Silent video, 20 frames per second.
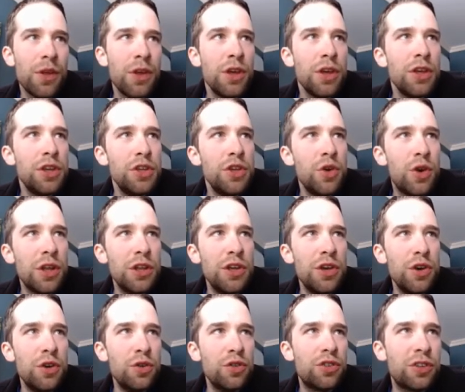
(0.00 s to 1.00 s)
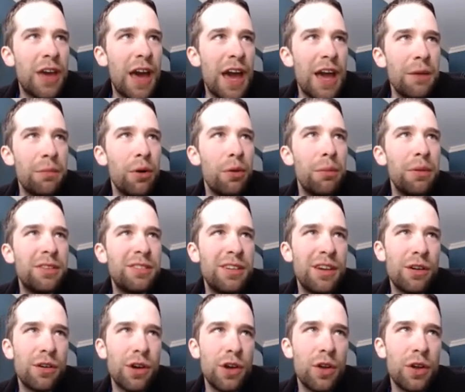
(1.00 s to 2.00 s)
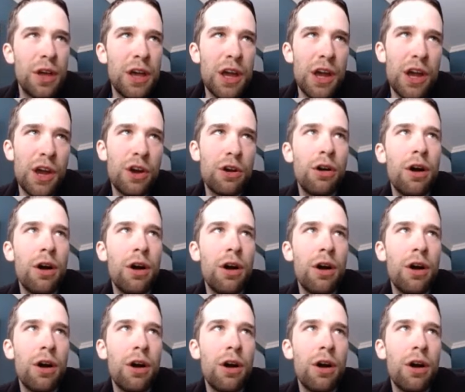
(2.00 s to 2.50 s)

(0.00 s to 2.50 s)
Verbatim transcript: You can use Kable Material here.